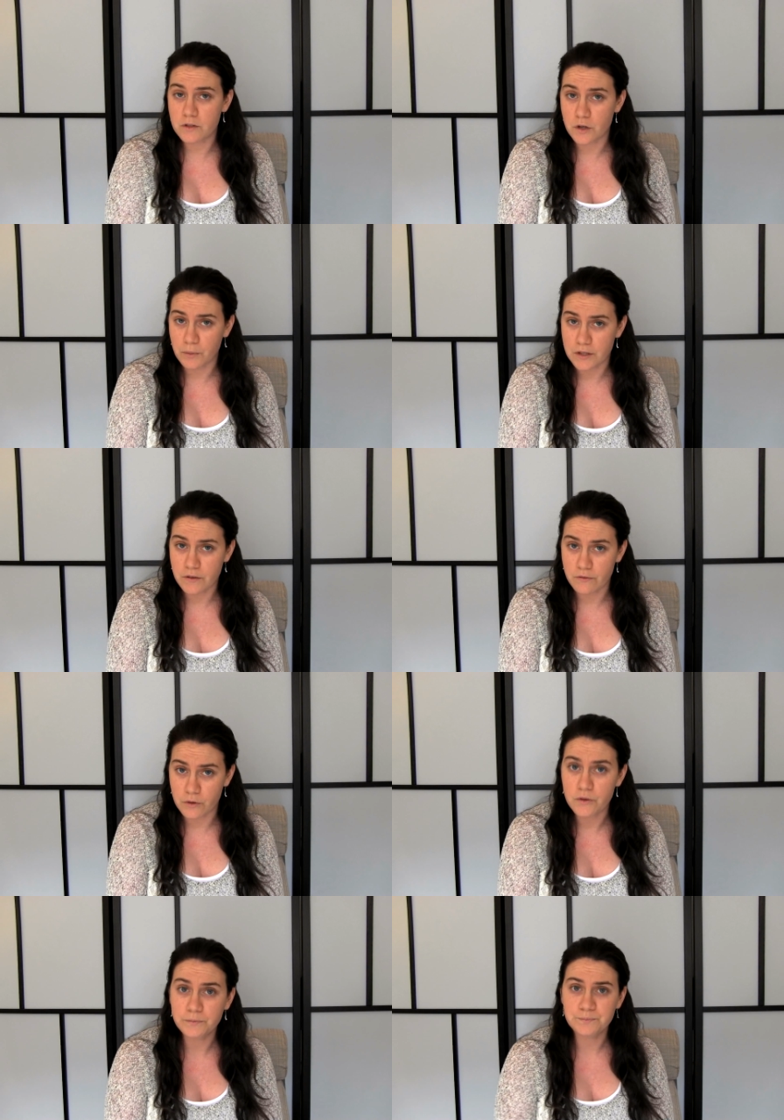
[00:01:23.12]
surplus of
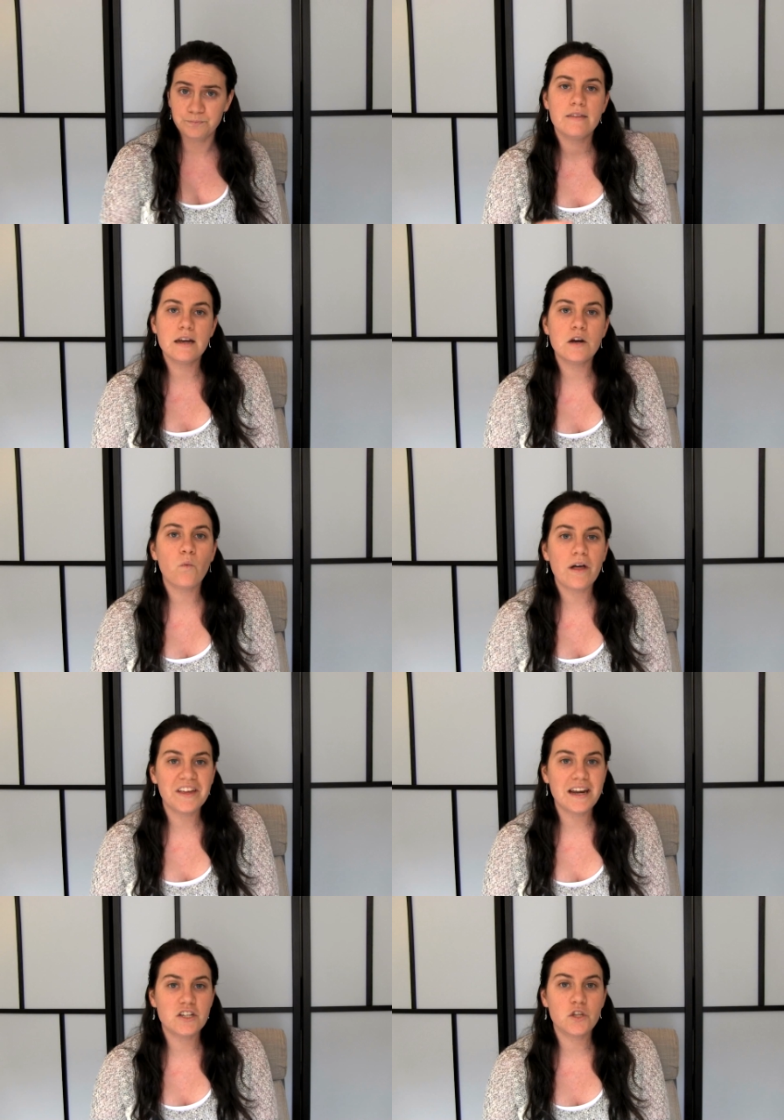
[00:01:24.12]
food, then in a
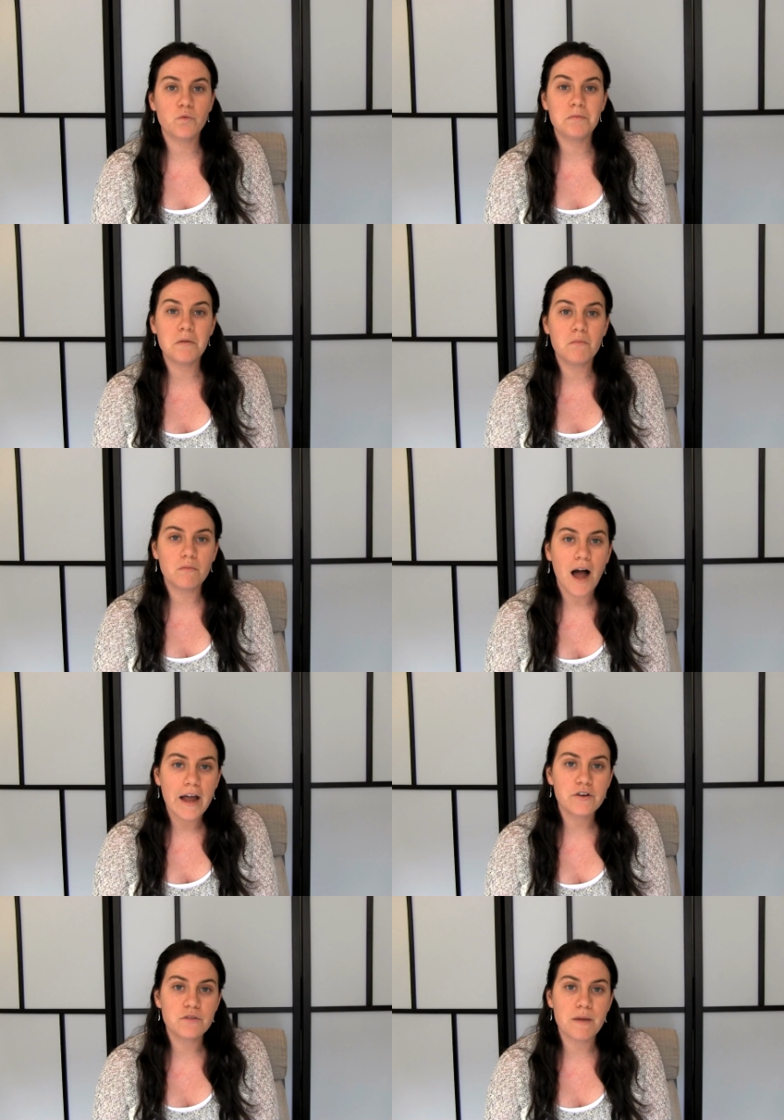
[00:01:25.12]
wealthy nation there will be a
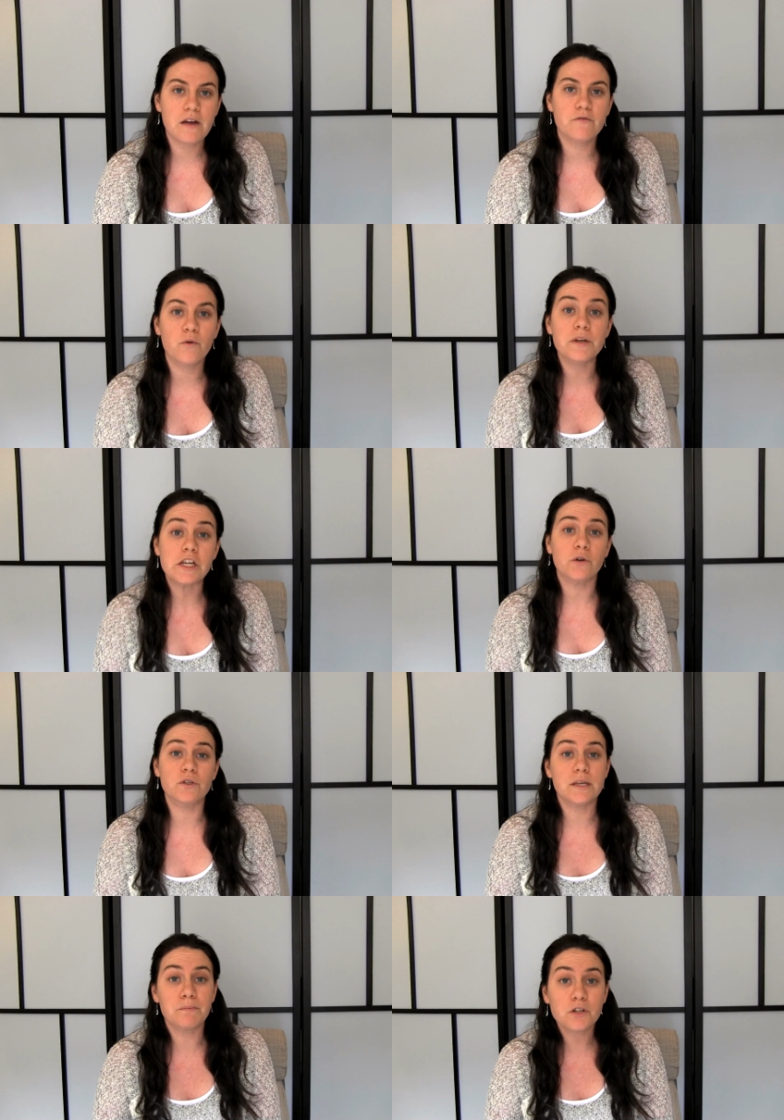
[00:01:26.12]
higher demand for
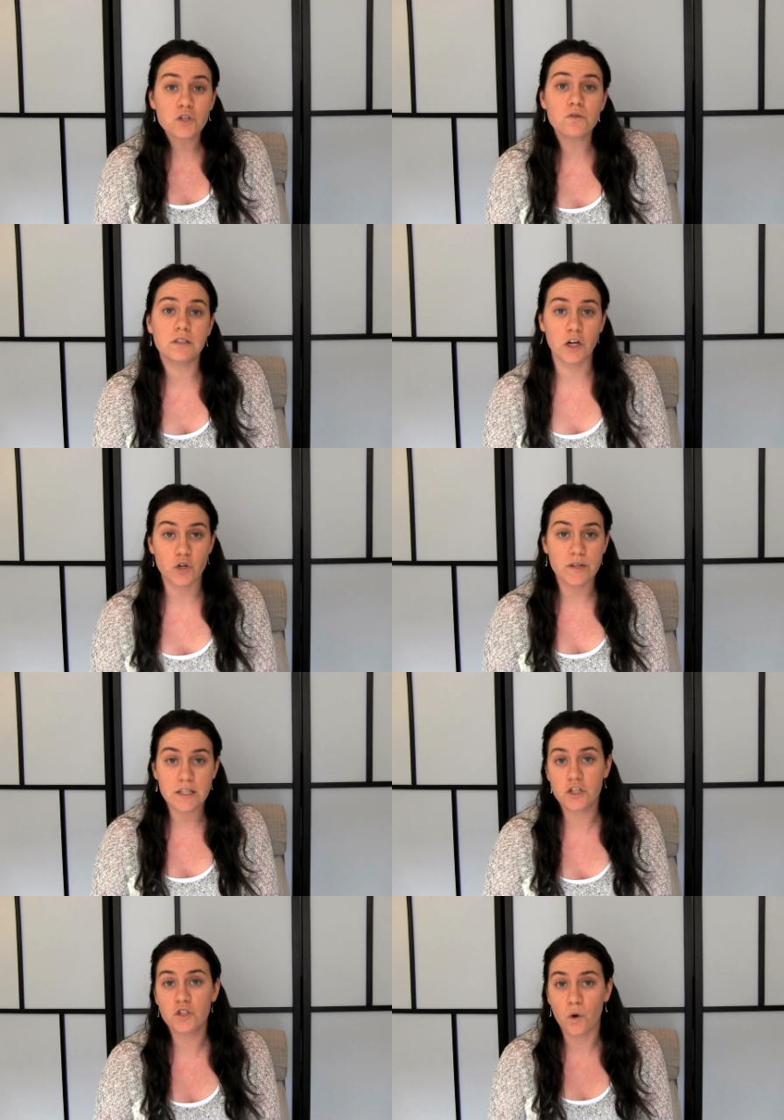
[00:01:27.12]
materials that produce luxury,
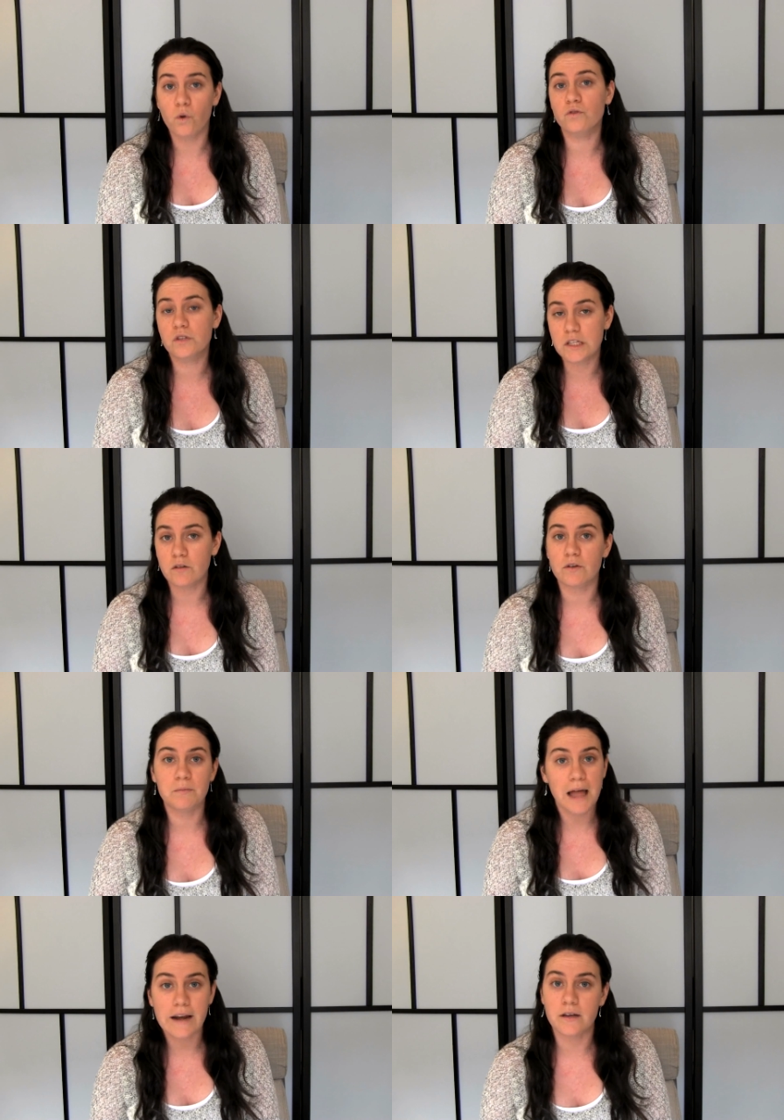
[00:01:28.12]
such as gold, silver,
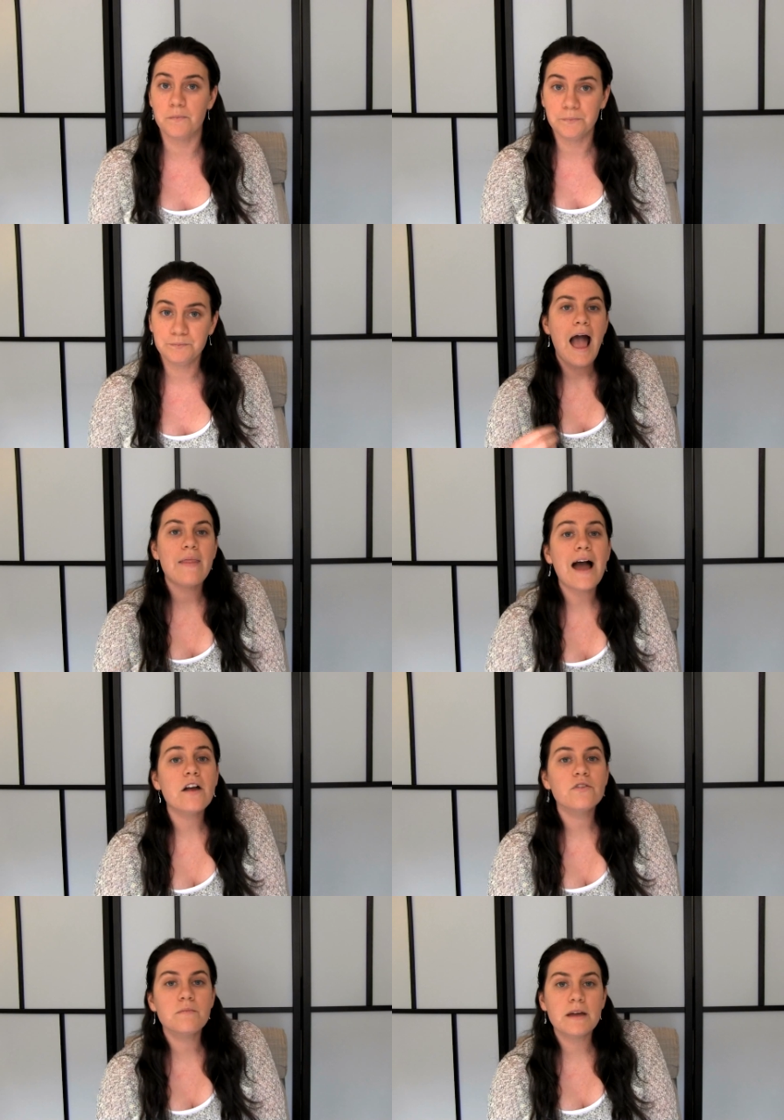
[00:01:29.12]
platinum. And the
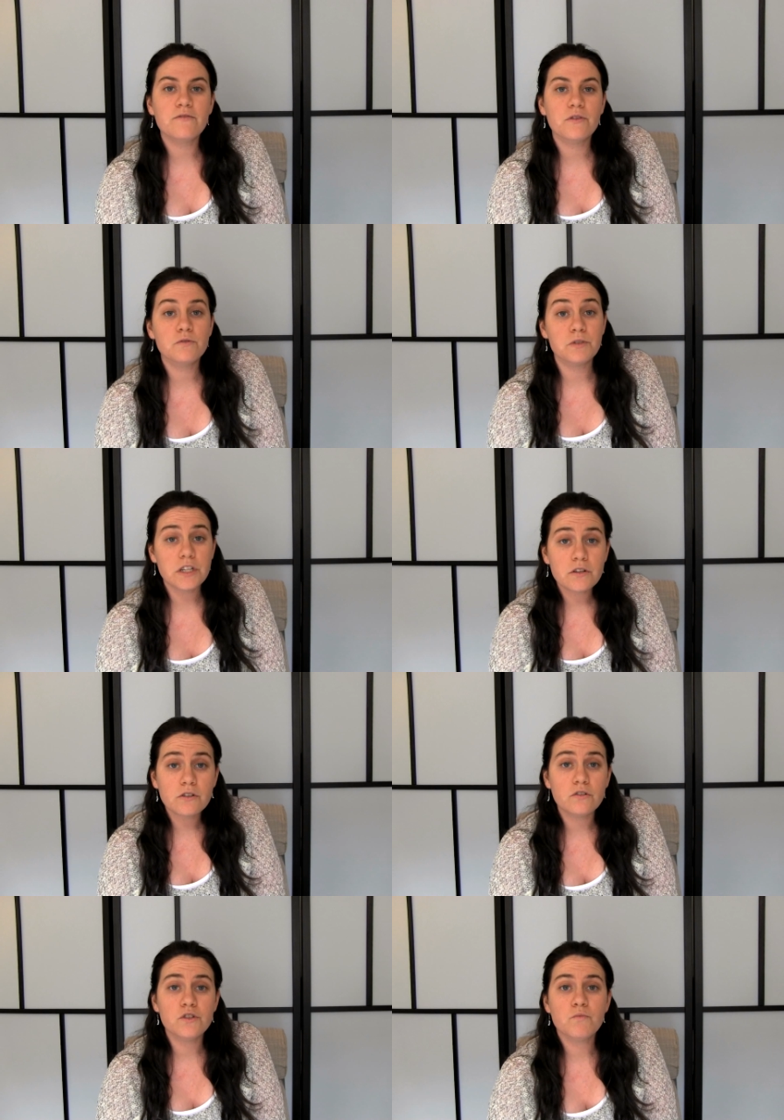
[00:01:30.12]
higher the demand for those
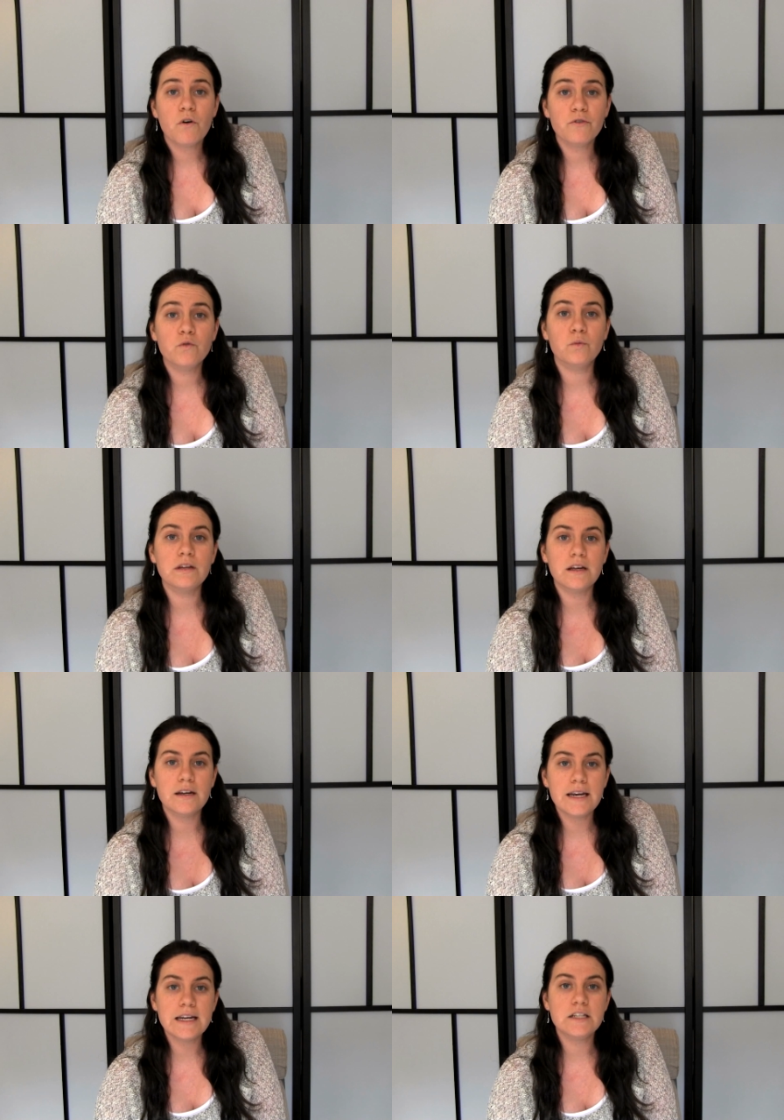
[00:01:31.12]
materials, the more food will be
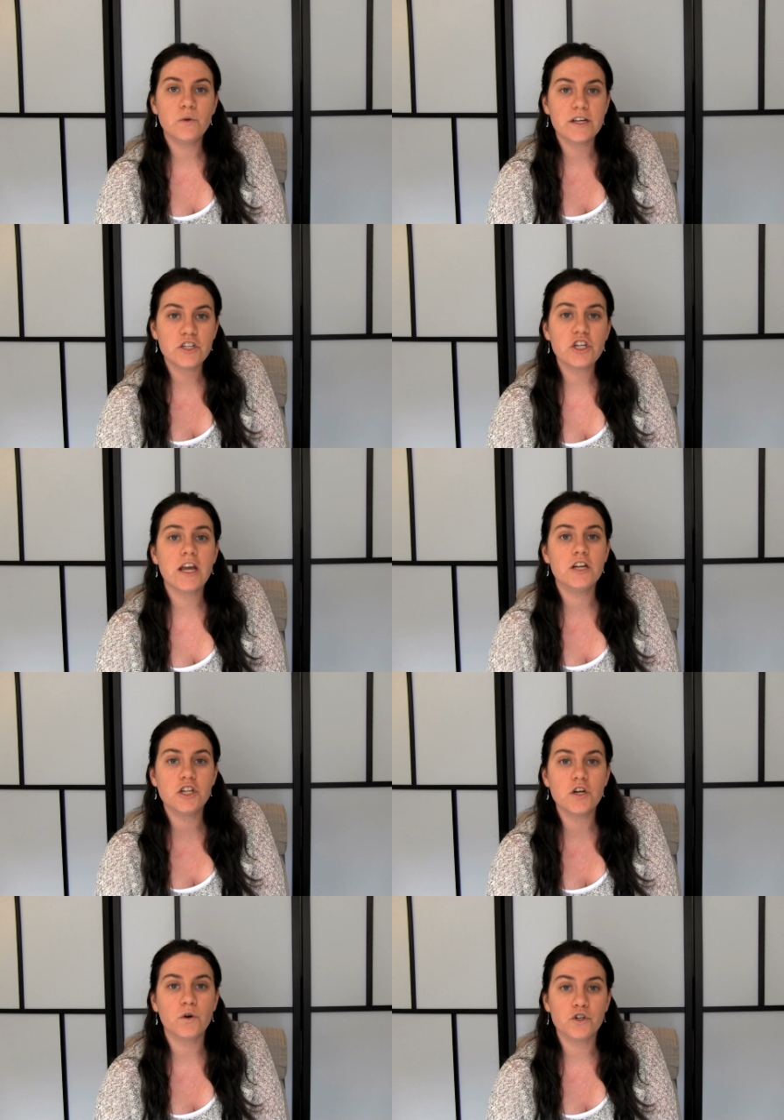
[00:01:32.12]
needed to
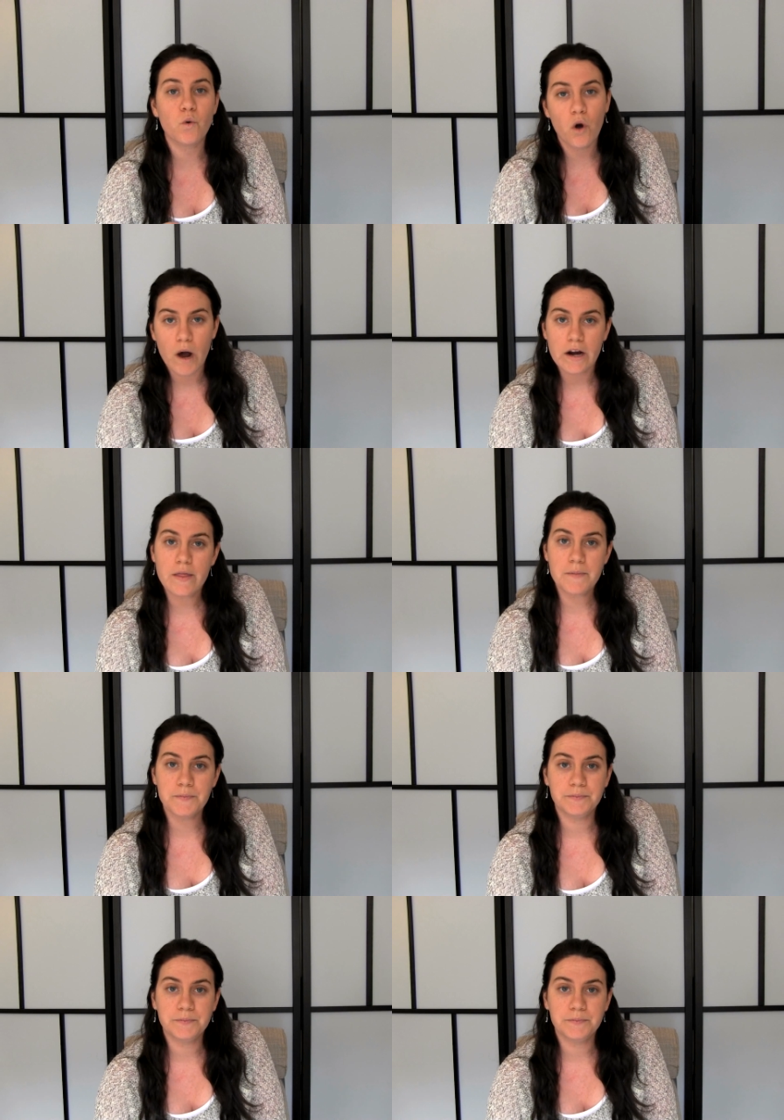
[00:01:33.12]
exchange in order to acquire them.